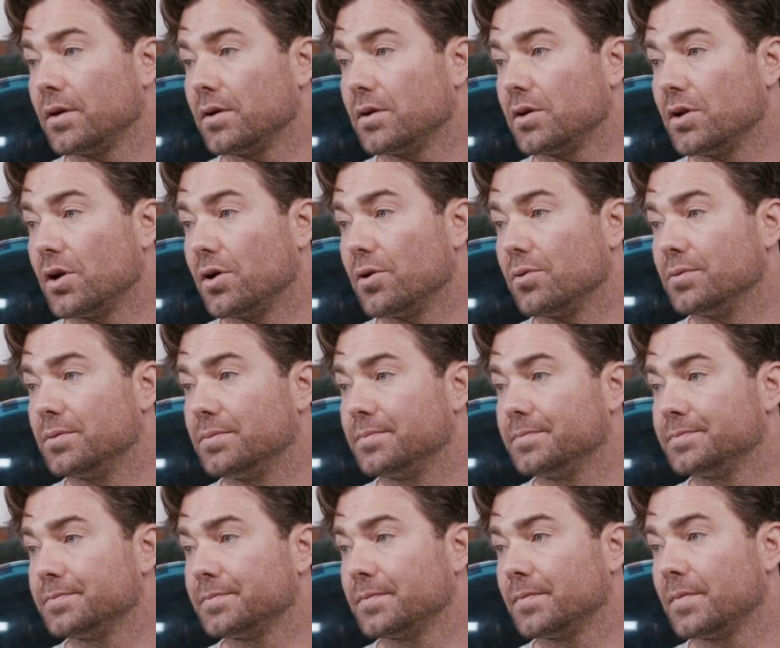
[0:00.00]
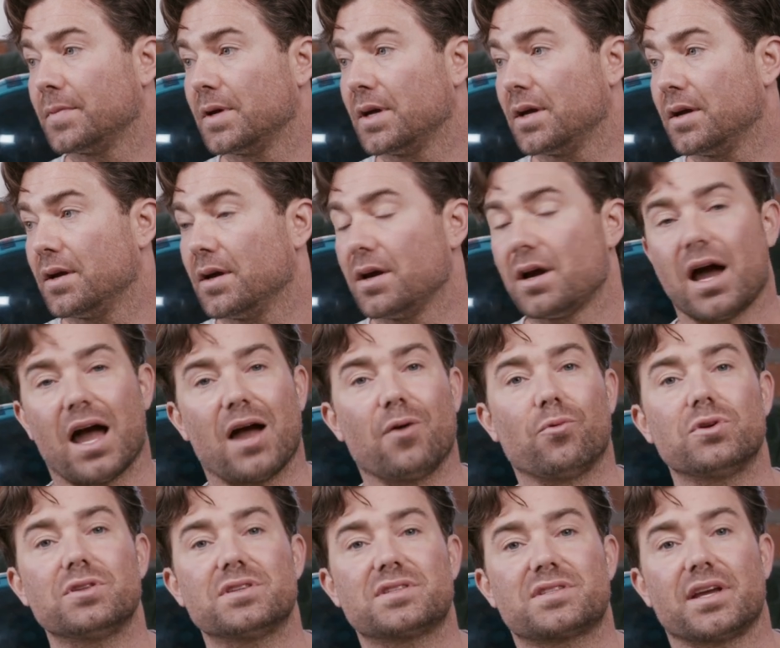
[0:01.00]
you know, I
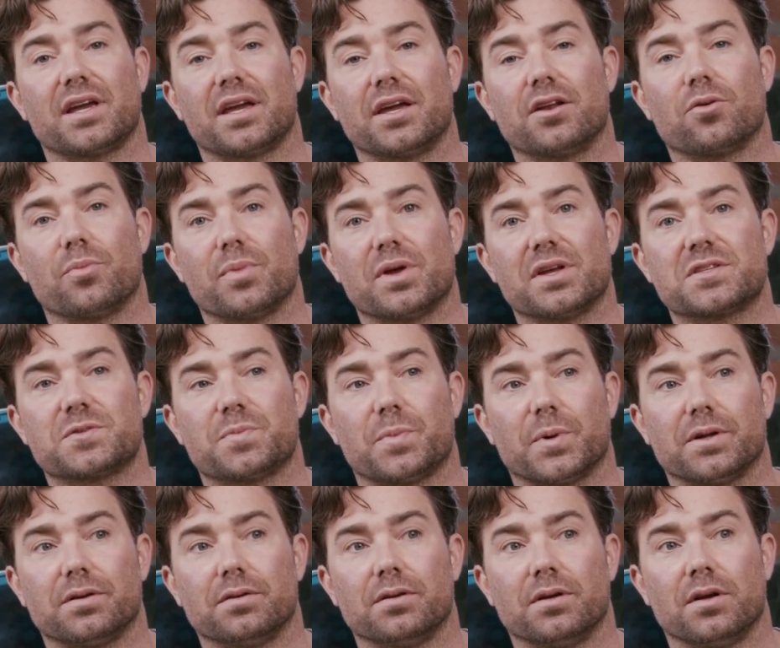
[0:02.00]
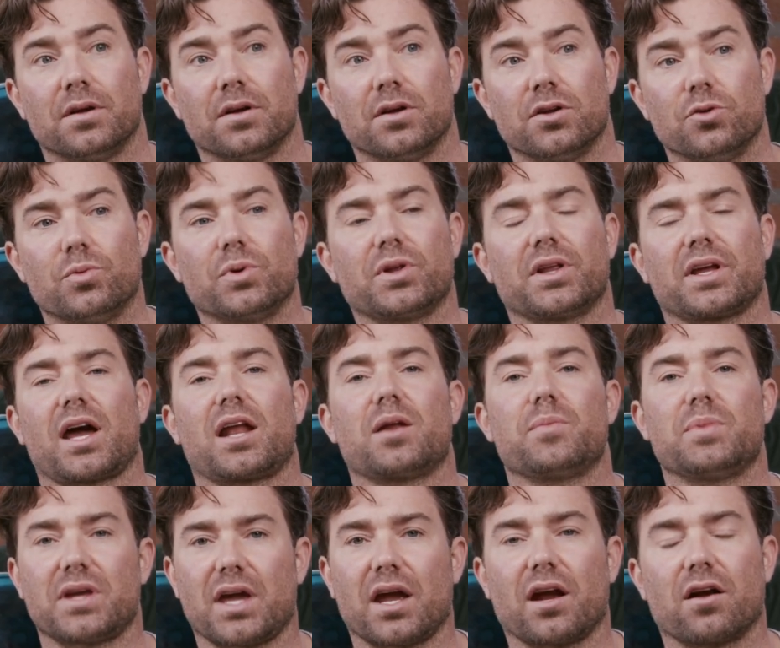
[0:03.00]
wouldn't say hit or miss, but you really got to
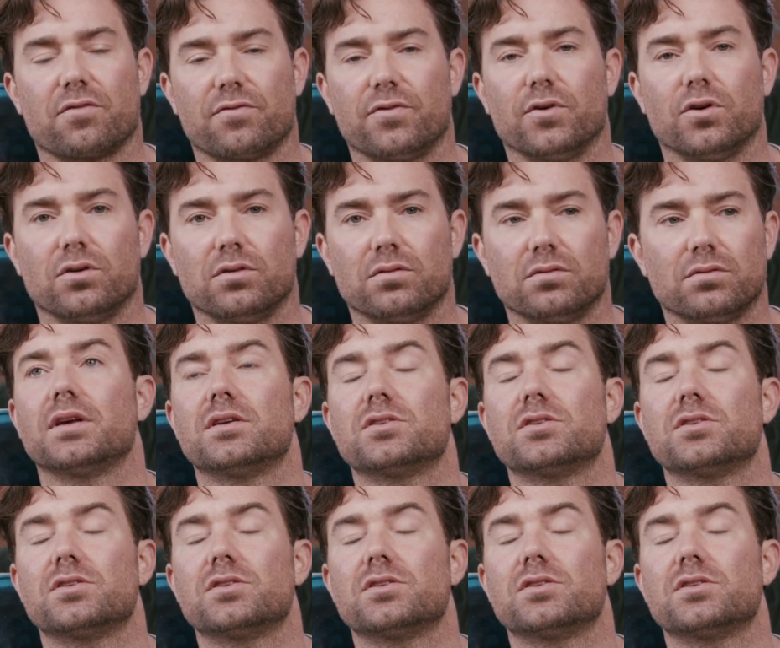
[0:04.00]
be careful.